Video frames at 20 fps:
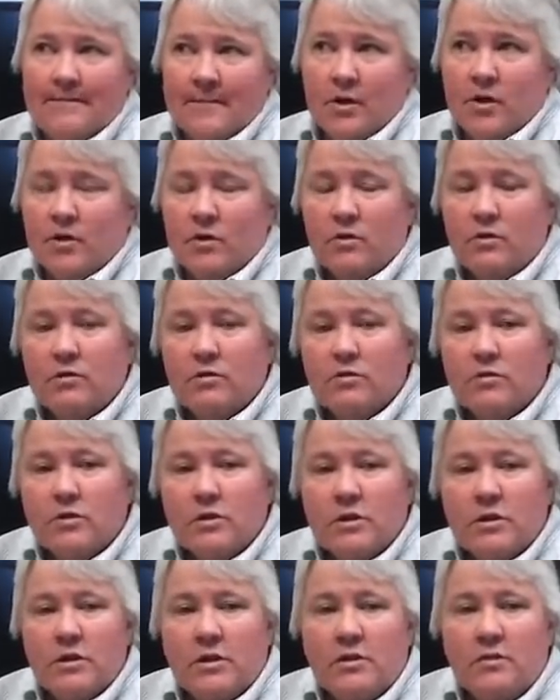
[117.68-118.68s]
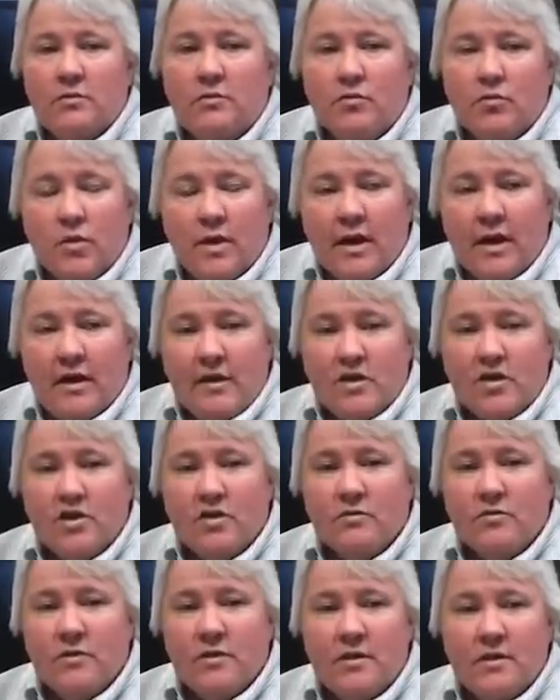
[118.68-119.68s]
Currently, we
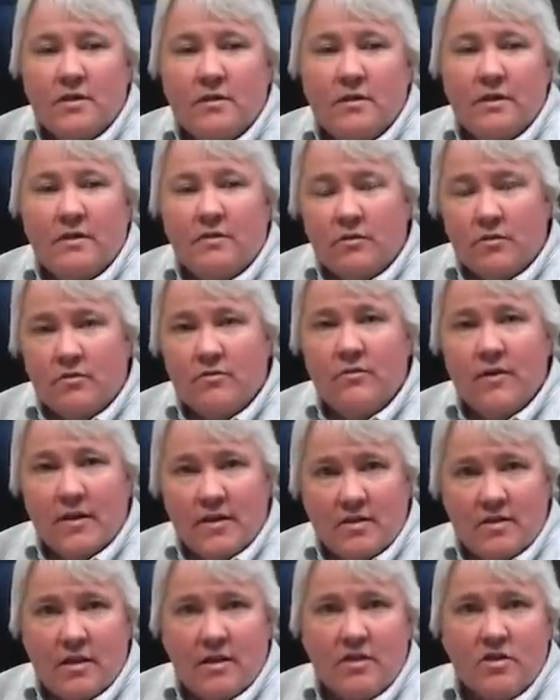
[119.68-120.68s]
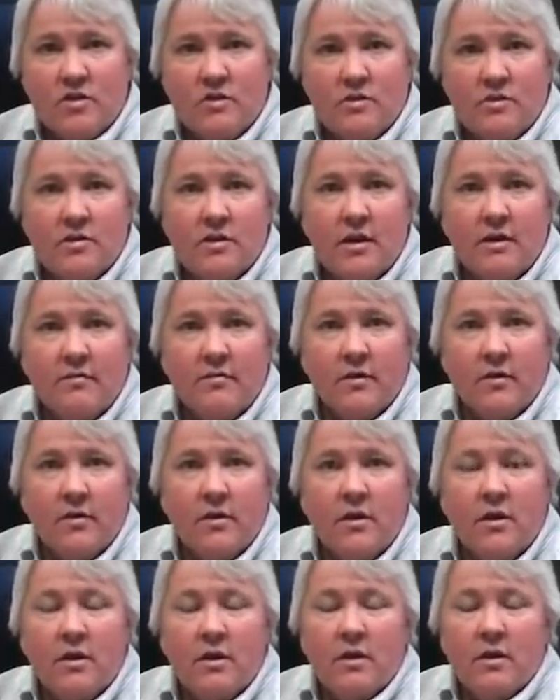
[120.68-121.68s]
actually interface
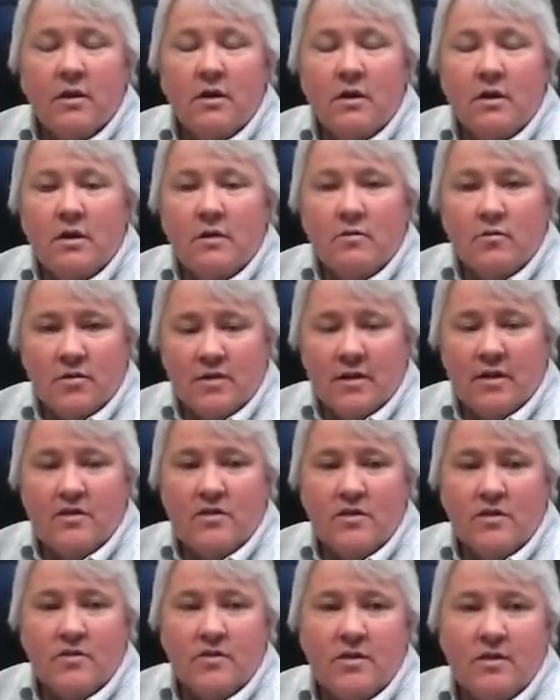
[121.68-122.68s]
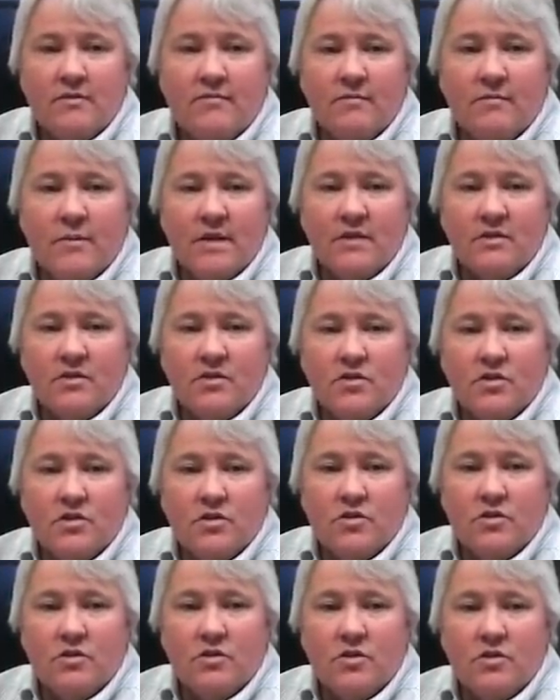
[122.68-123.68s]
HL7 with HL7
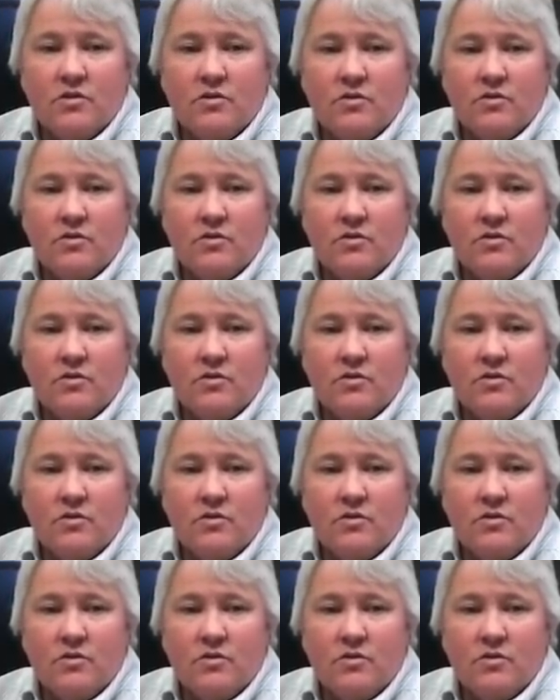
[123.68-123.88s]
messages to